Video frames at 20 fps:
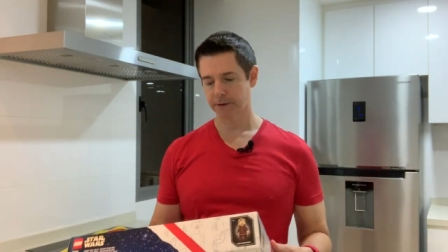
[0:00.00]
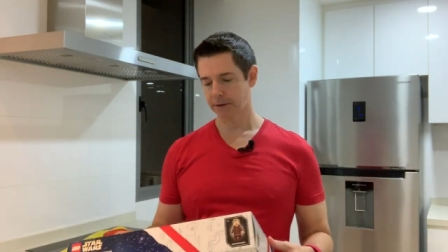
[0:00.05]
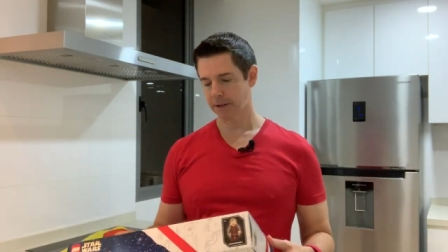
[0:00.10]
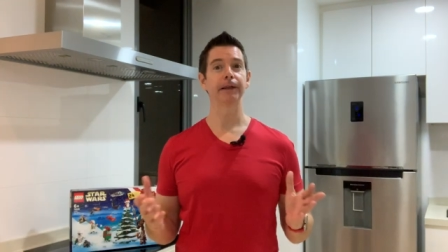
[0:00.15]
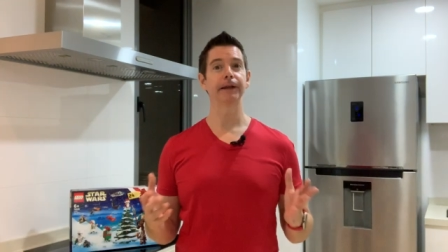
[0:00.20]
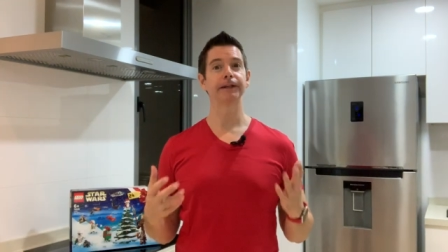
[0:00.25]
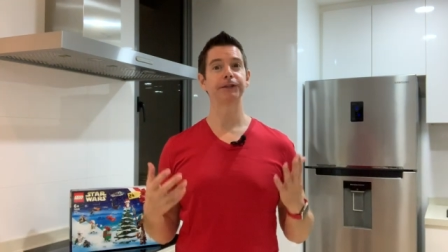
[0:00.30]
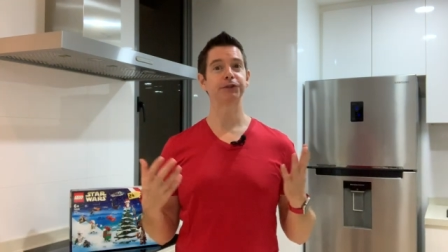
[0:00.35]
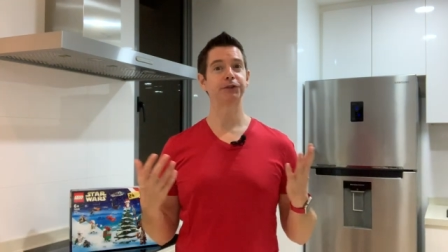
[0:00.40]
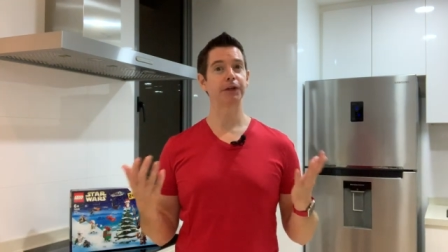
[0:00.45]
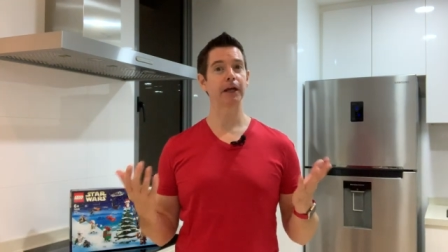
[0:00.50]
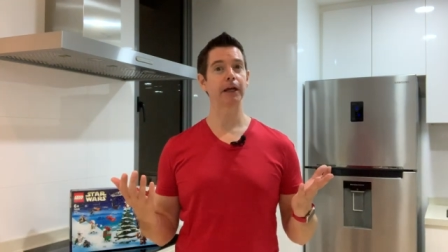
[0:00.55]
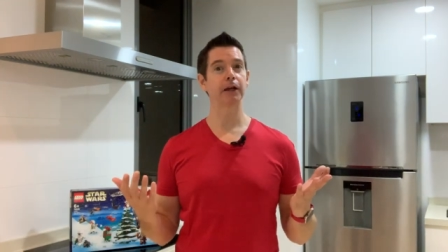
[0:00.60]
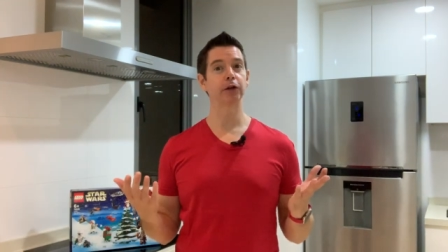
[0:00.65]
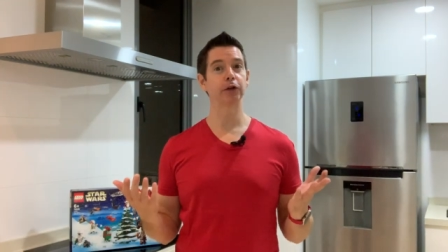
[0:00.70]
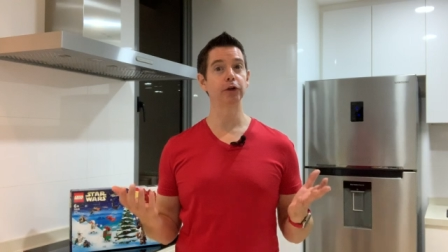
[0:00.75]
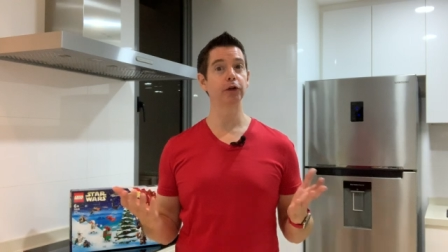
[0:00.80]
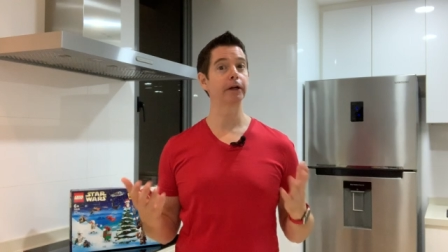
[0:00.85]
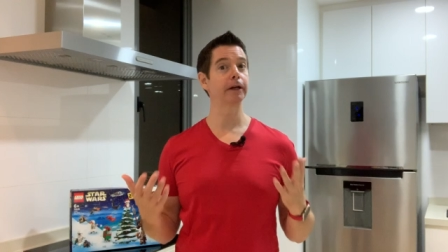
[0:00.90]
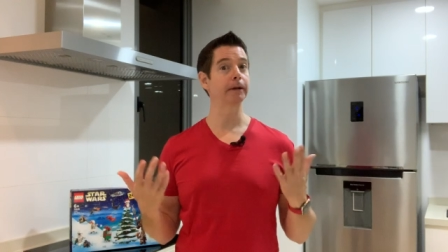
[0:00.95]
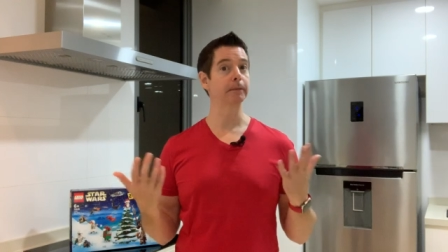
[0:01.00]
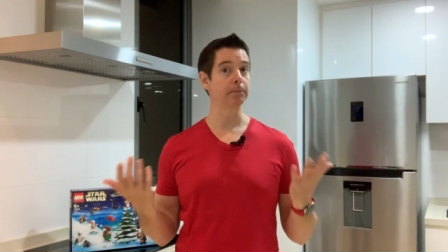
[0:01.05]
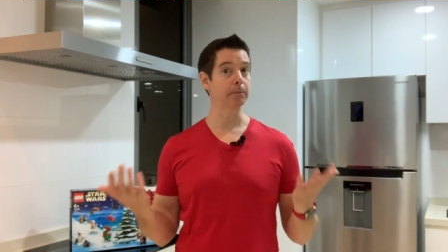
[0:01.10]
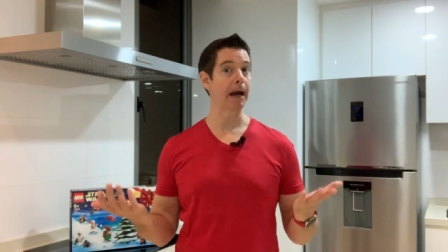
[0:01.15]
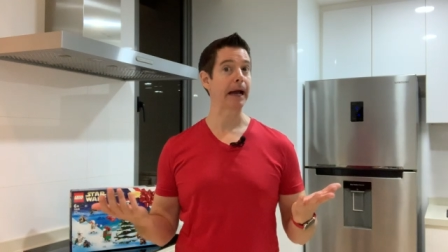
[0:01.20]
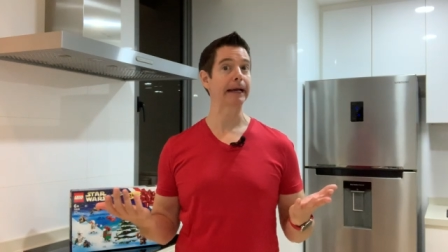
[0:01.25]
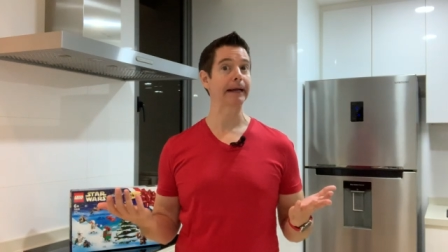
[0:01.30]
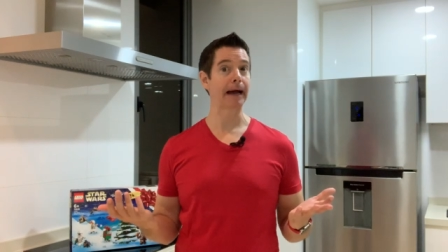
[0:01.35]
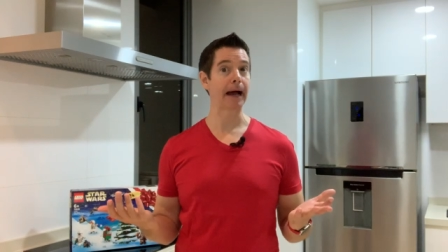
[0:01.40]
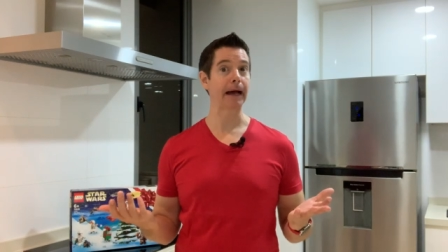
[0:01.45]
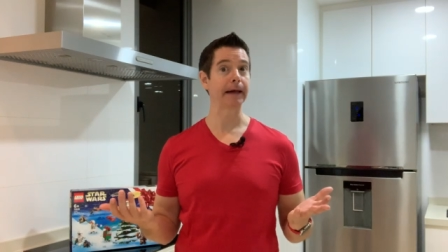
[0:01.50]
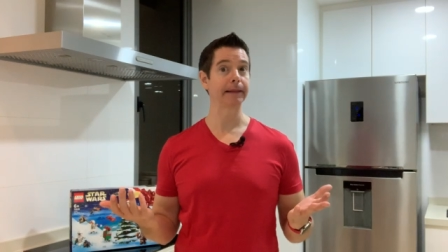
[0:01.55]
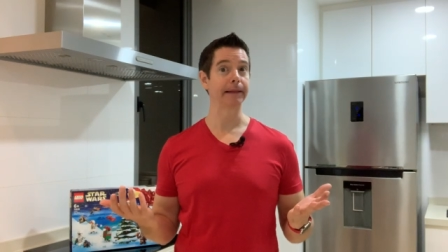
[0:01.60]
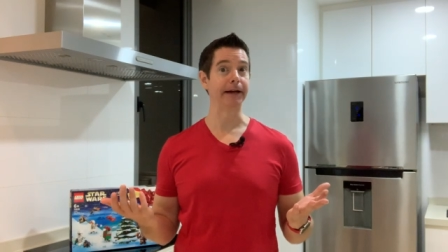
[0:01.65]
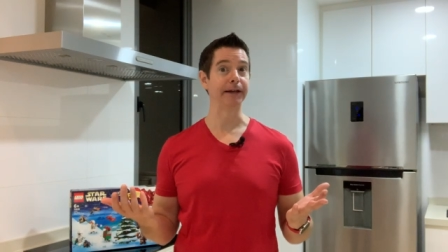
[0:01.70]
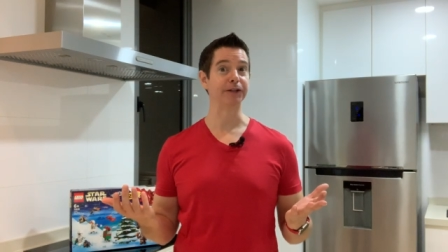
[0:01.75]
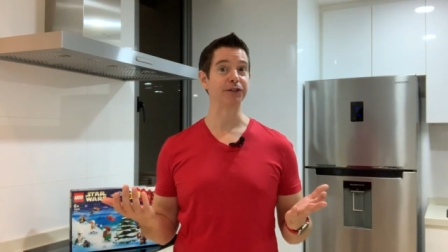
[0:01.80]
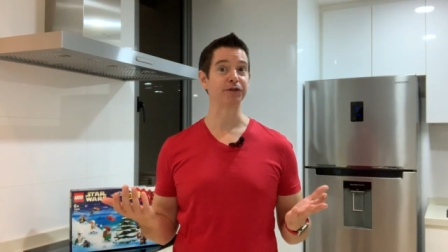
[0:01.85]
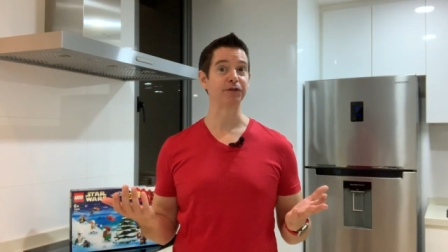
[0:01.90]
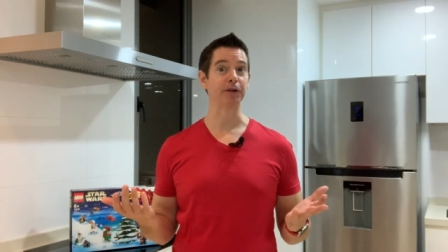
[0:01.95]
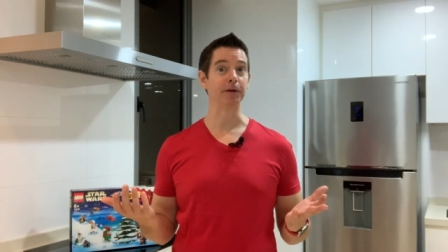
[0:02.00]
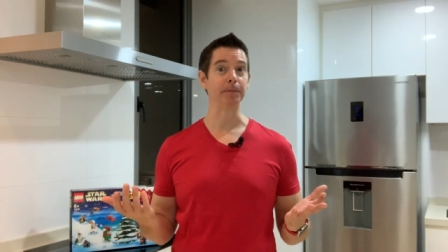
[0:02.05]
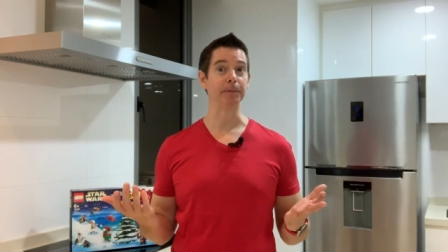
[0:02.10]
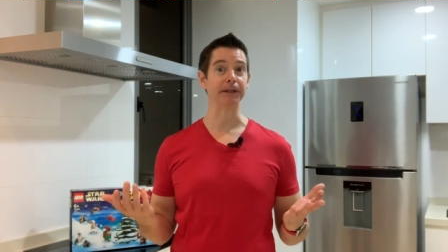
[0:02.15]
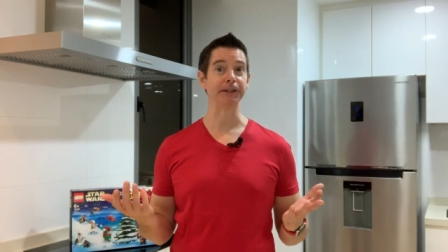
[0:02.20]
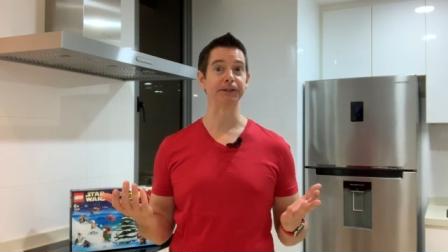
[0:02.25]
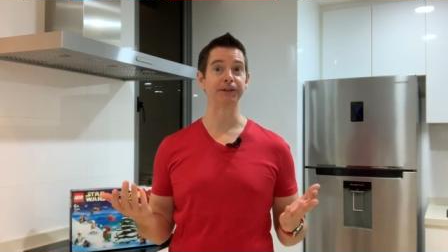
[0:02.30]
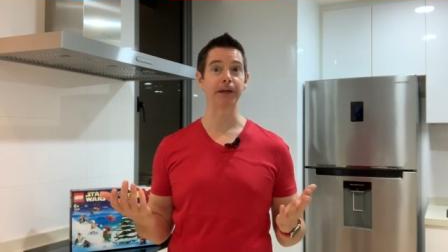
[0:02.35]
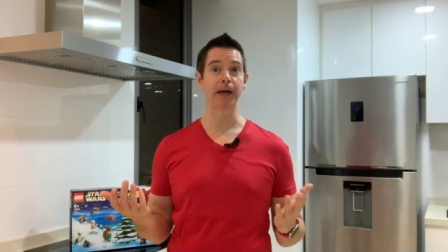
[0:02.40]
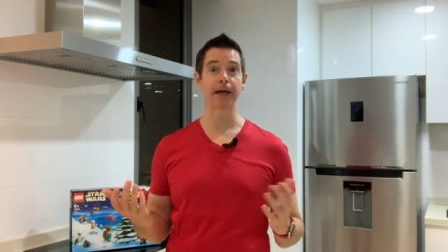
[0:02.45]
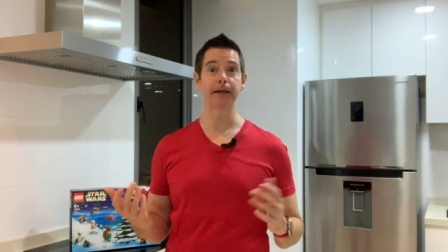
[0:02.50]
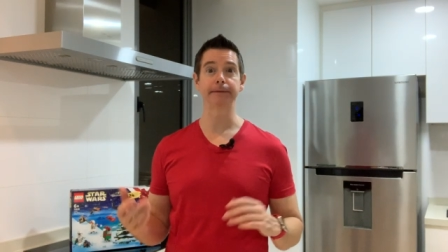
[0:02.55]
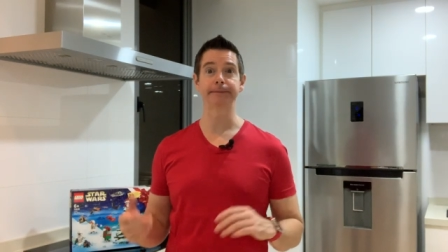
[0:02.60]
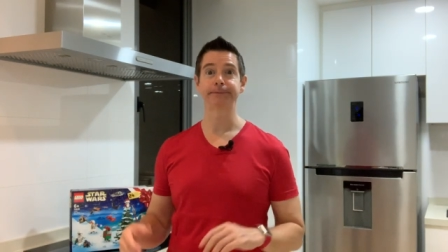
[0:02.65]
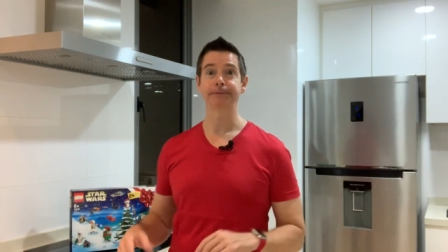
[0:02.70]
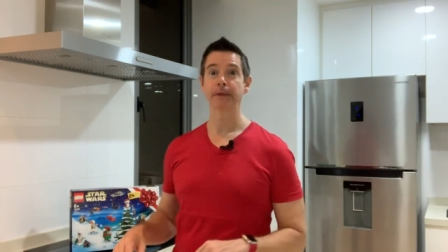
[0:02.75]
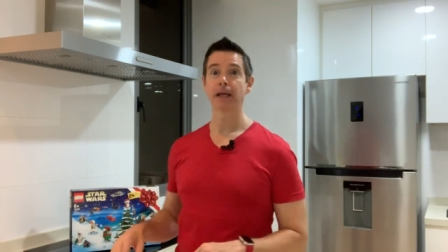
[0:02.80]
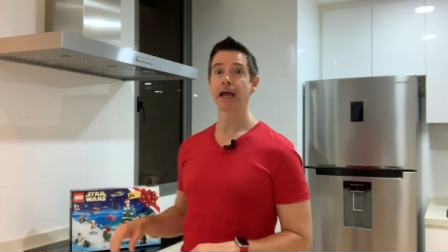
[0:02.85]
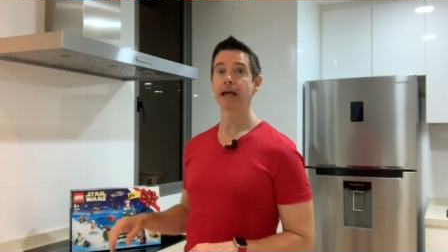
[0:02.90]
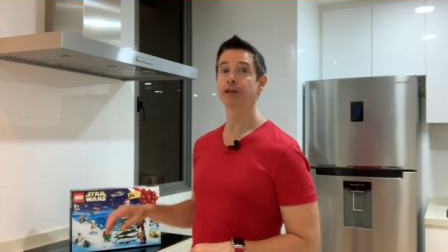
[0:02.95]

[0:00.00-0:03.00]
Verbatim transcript: Let's take a look at my highlights from the set,